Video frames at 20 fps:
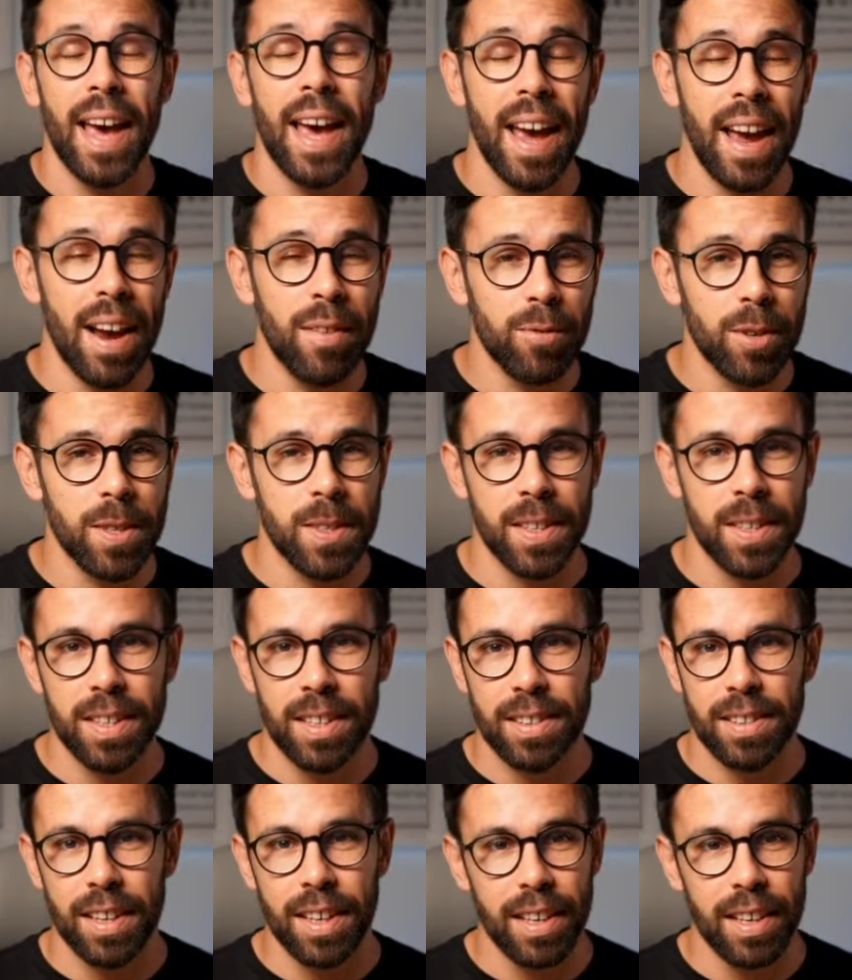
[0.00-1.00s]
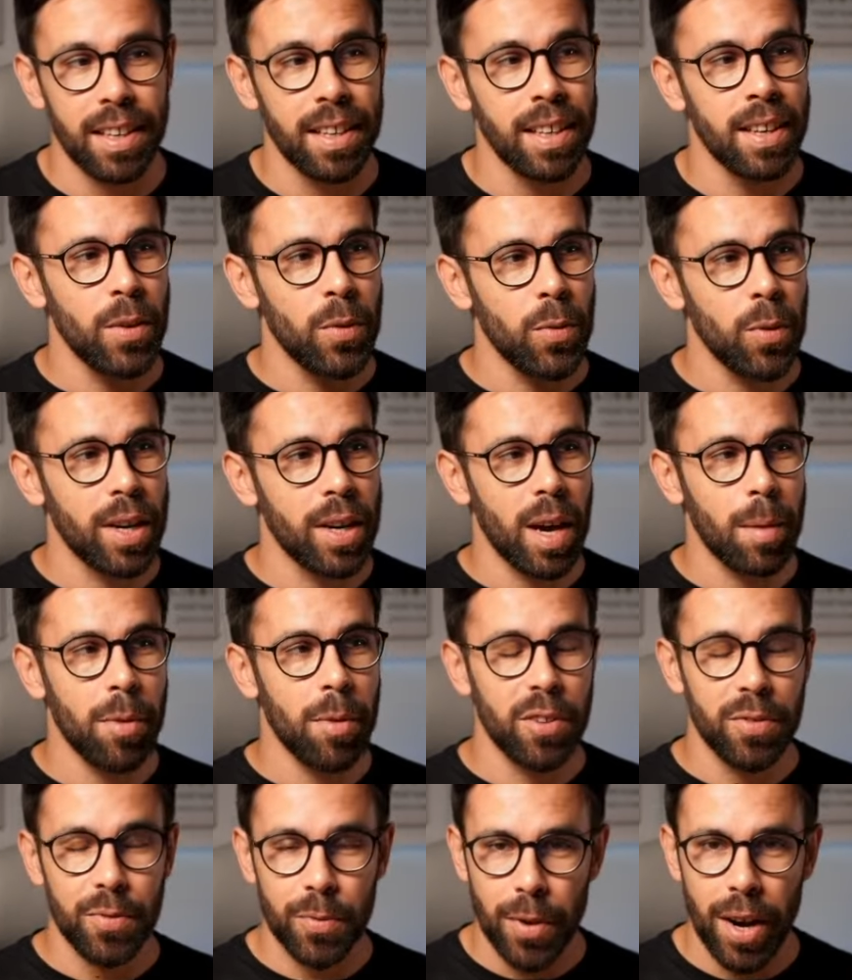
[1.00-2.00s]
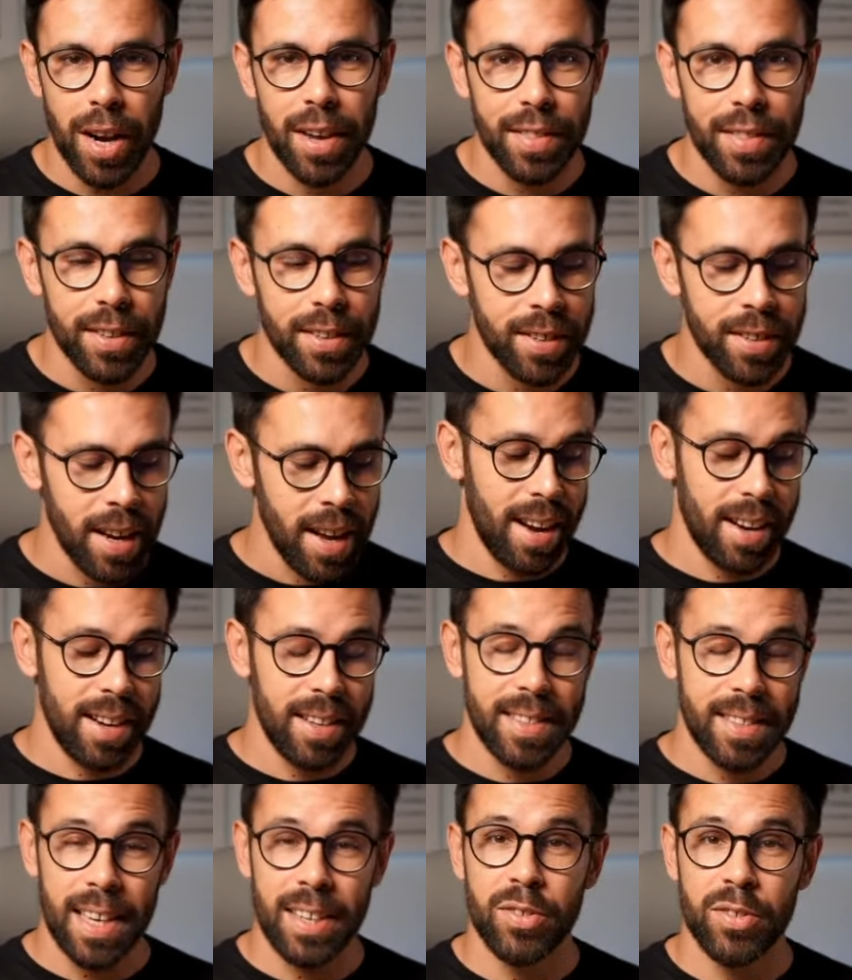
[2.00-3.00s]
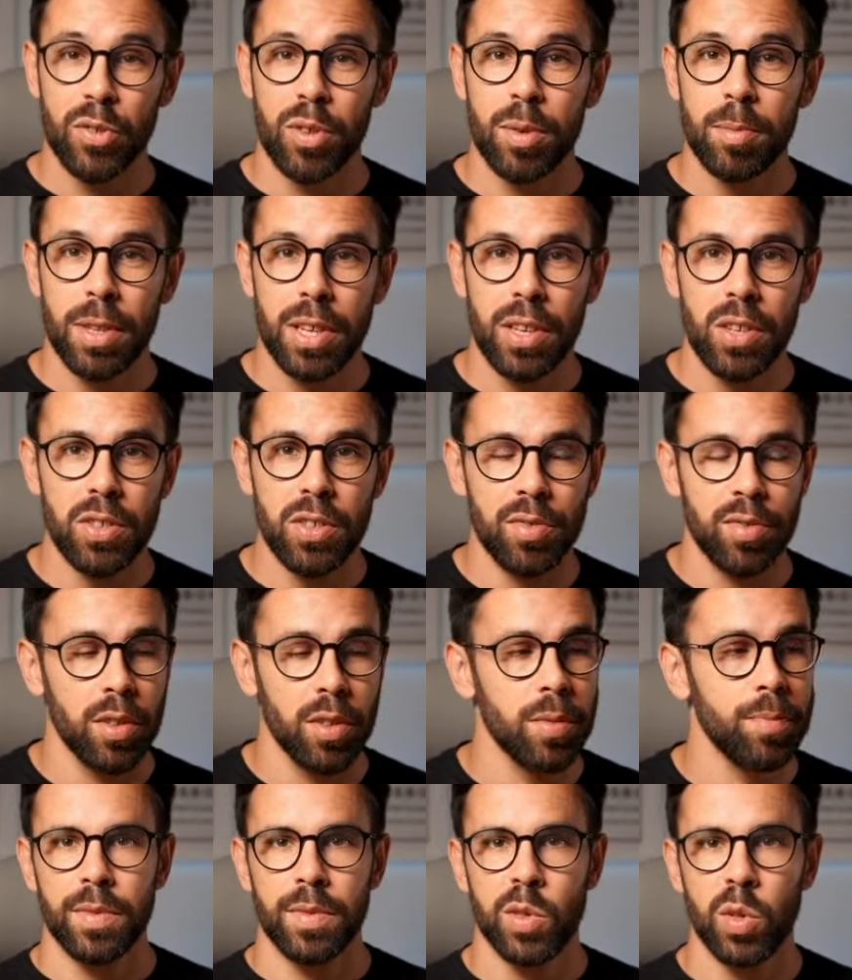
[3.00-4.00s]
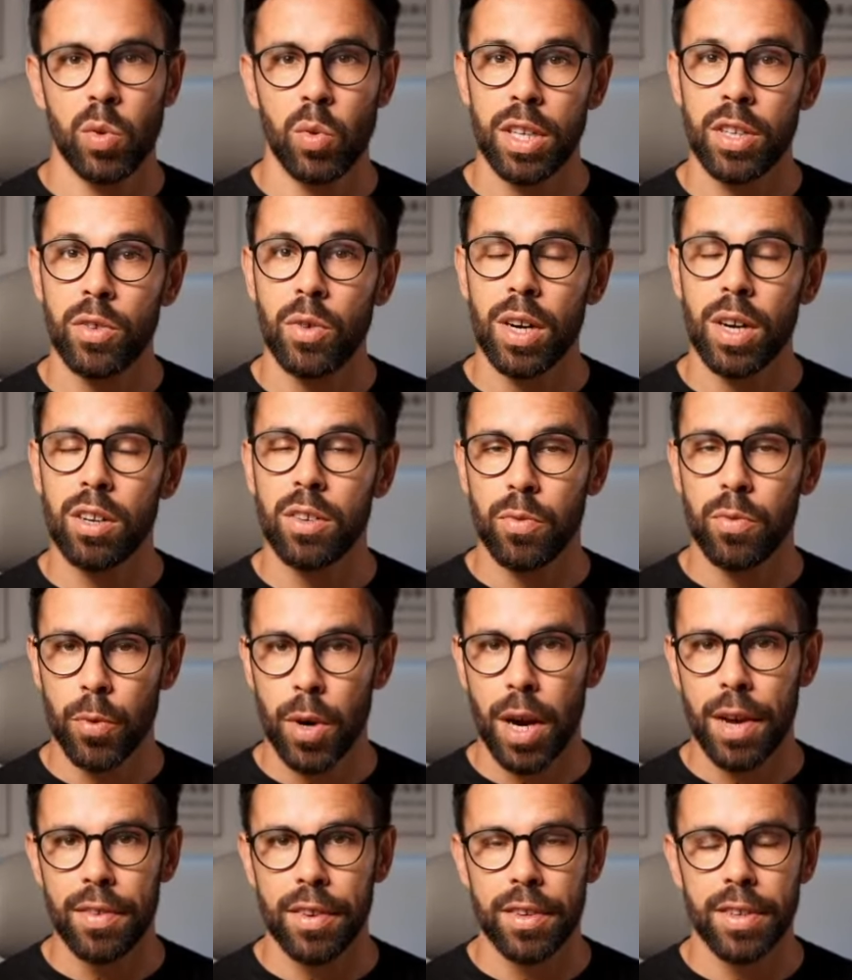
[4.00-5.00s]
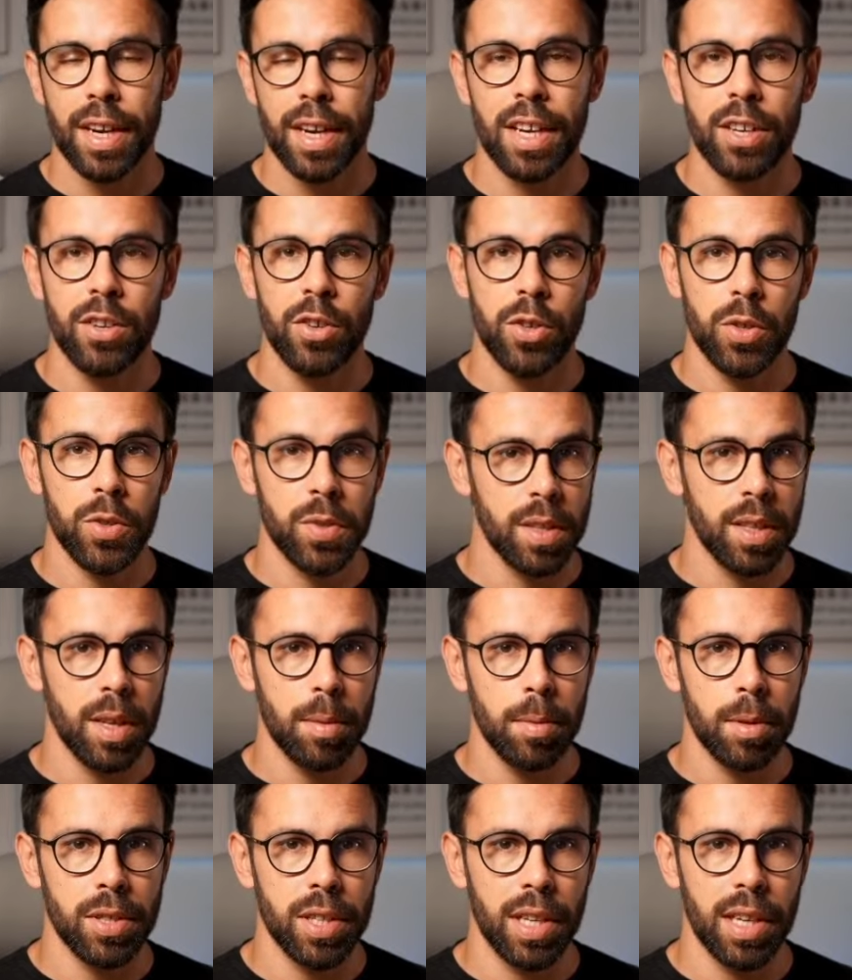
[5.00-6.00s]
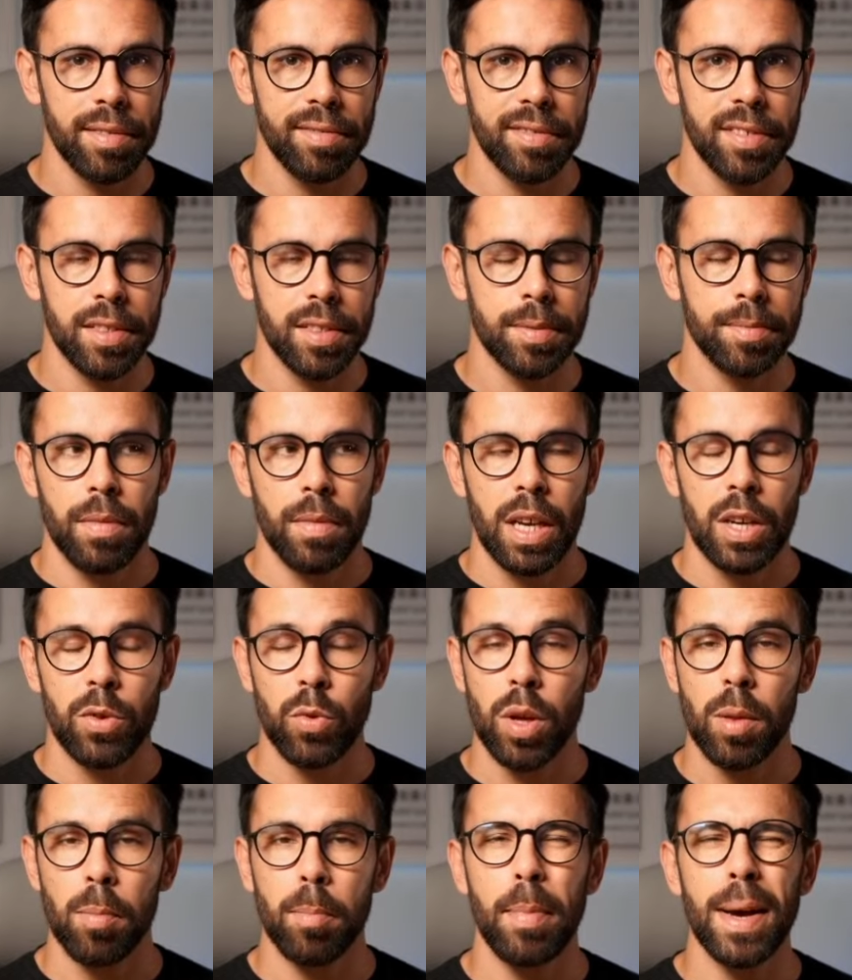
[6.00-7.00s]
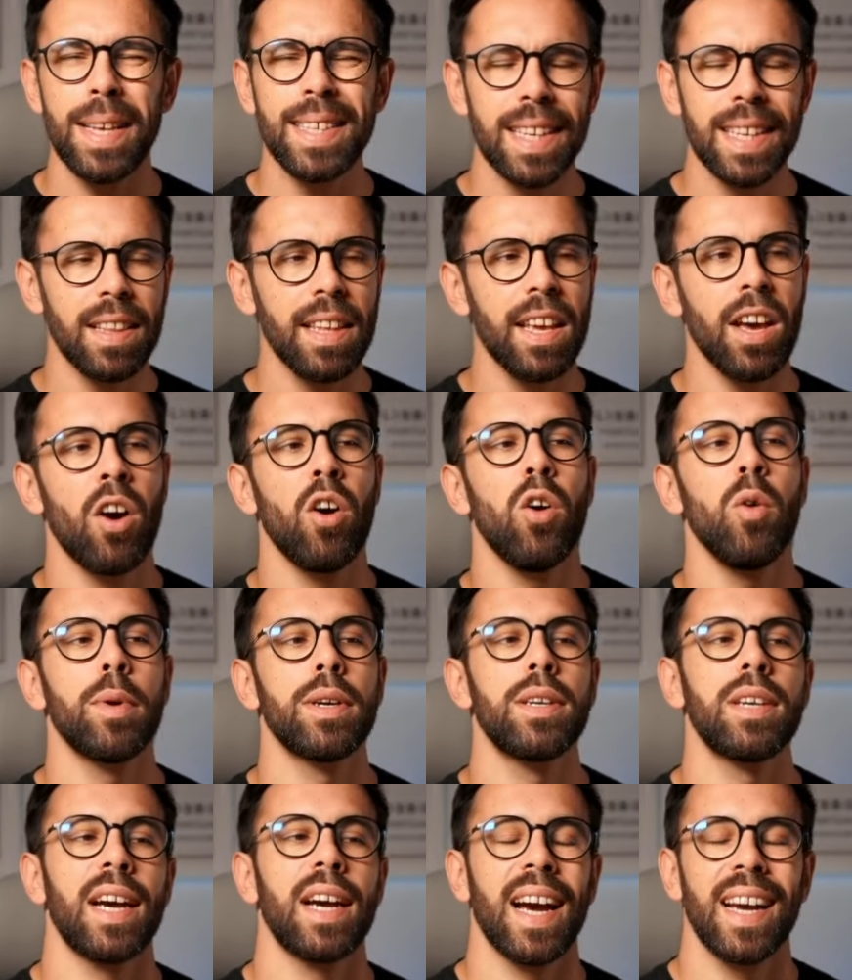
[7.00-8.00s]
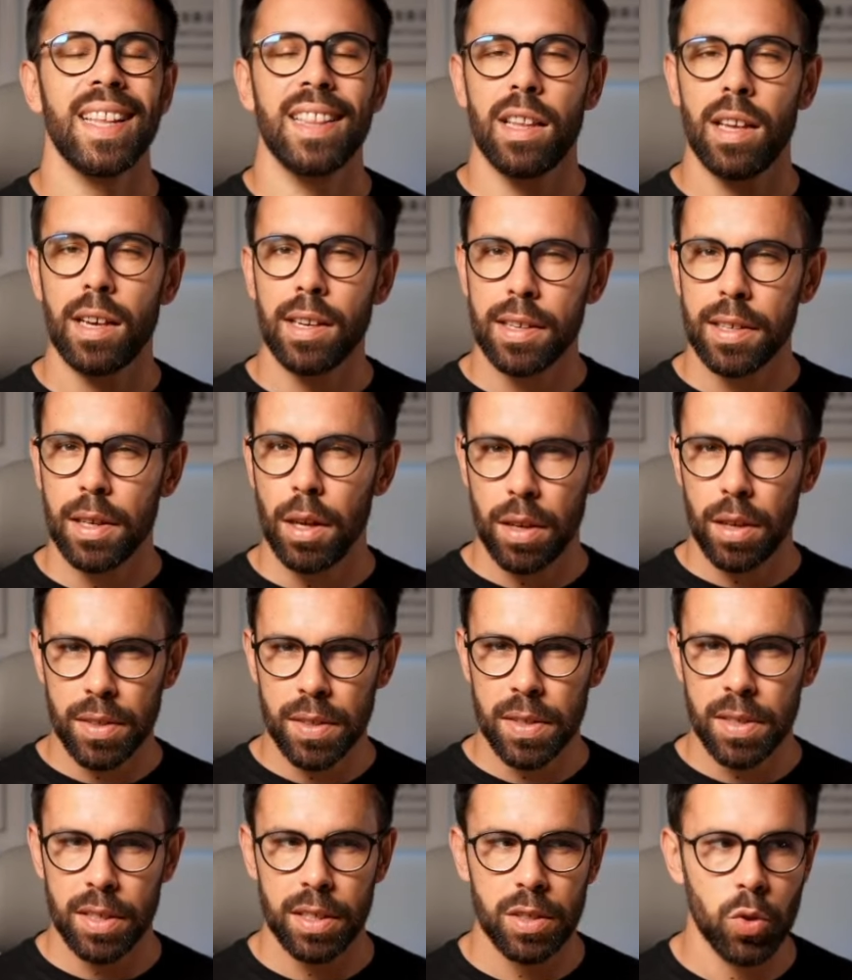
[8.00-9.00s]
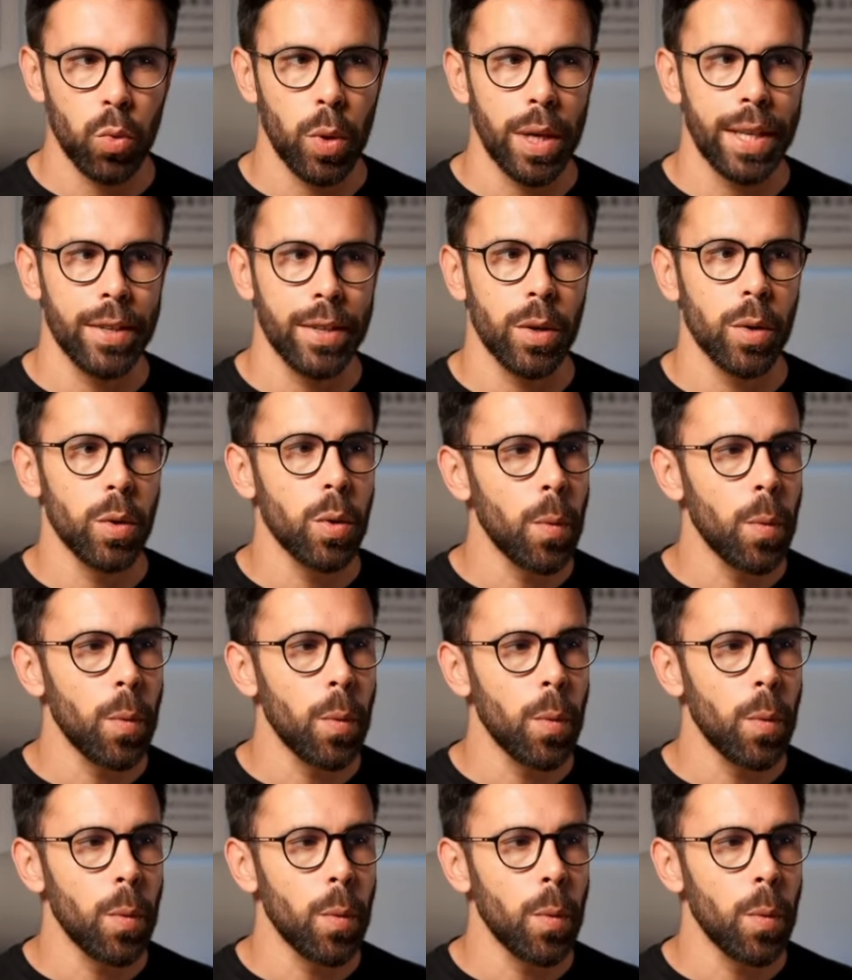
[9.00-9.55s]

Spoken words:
every single day when I'm on Rider and is extremely useful. So when you are on Rider and you use the double shift, it will basically open a kind of like a search window